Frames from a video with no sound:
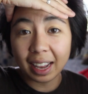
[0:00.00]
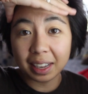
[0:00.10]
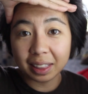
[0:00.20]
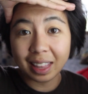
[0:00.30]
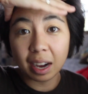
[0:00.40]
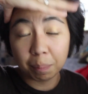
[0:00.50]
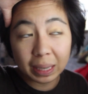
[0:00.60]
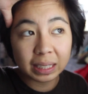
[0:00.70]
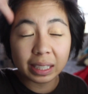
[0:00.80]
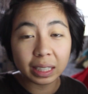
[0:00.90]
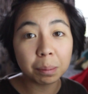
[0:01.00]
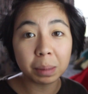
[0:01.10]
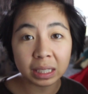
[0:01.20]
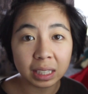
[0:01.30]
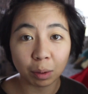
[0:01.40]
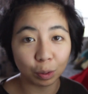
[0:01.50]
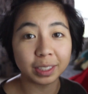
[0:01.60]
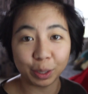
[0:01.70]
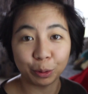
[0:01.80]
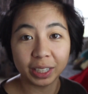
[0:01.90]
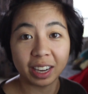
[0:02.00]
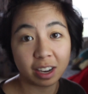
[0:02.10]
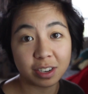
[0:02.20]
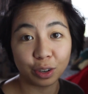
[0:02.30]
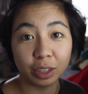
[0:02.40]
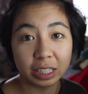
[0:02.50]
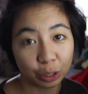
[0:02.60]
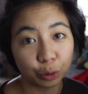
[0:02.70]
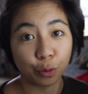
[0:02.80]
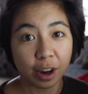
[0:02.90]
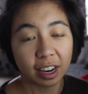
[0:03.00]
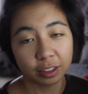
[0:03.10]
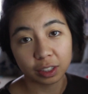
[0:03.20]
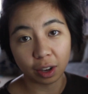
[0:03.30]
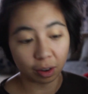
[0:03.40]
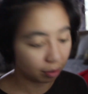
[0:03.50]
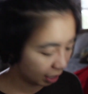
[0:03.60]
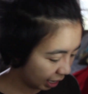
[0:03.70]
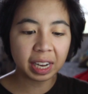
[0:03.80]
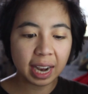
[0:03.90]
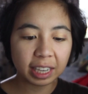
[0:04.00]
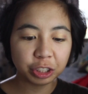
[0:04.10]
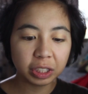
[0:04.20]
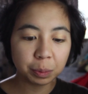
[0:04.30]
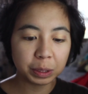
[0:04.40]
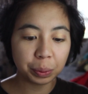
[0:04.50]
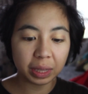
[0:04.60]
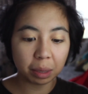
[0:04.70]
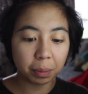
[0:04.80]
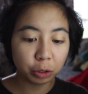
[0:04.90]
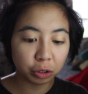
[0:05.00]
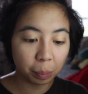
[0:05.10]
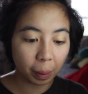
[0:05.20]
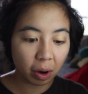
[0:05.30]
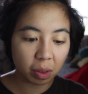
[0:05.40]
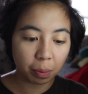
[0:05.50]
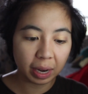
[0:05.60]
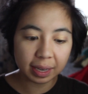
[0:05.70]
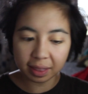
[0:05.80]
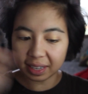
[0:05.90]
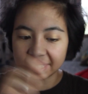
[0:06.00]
and that basically means I wasn't really an adult until 3 years ago. The connections between the emotional part of the brain and the